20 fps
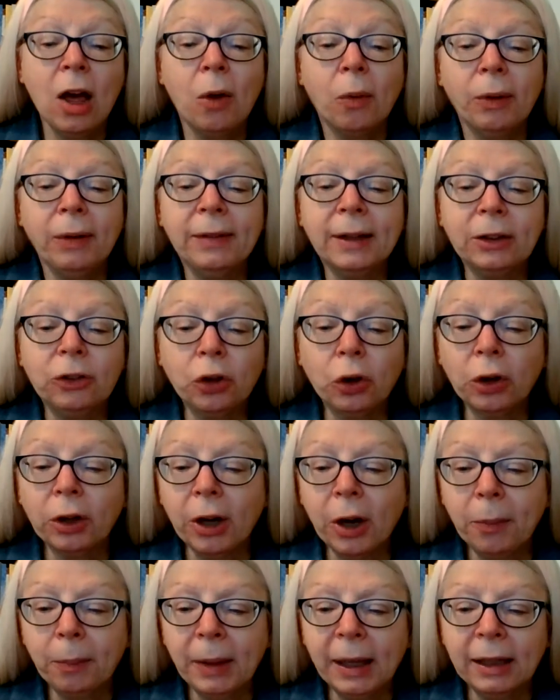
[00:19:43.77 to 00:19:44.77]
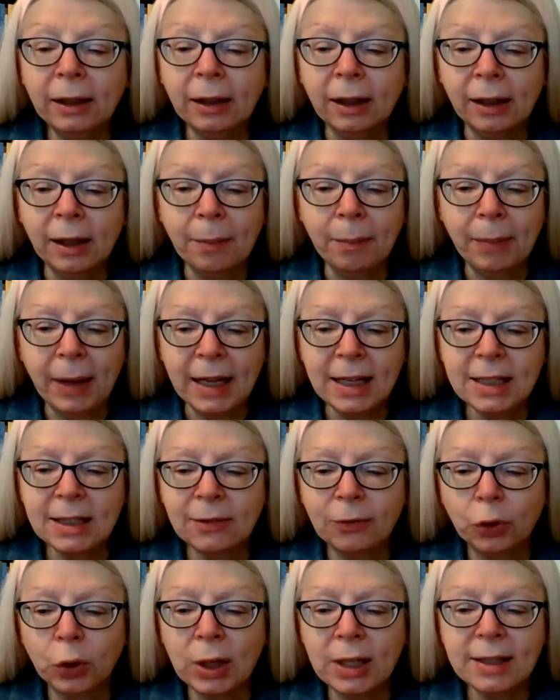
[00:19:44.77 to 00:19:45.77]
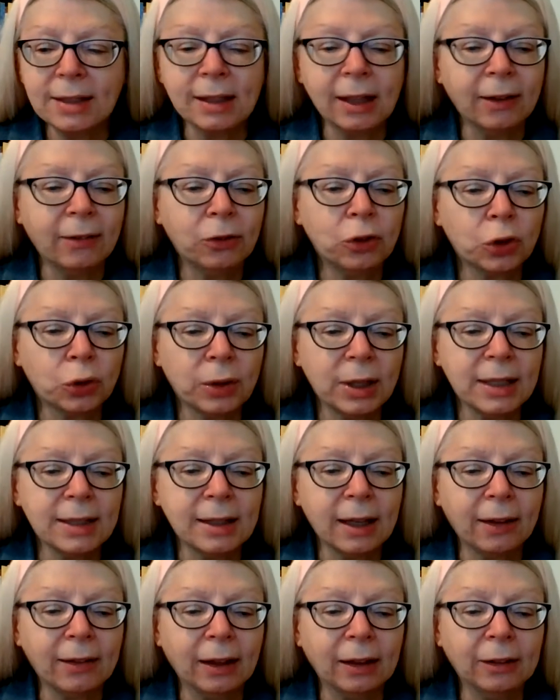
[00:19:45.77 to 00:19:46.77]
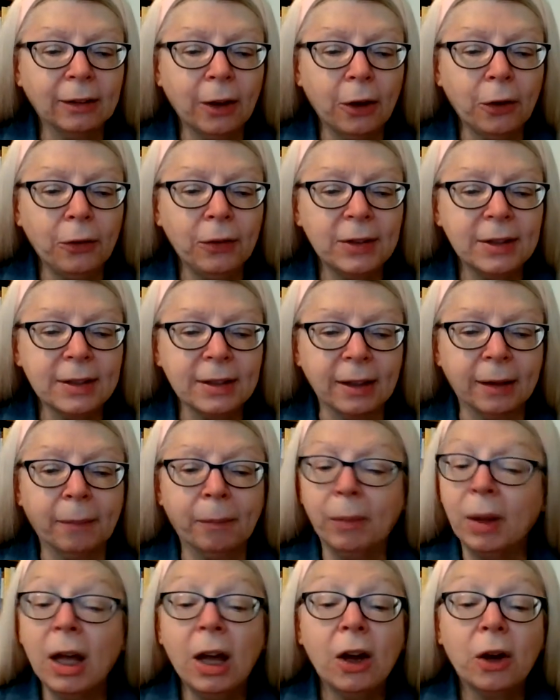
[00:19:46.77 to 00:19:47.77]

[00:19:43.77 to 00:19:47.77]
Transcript: when the door opened and the bass voice of Teresa the Loathsome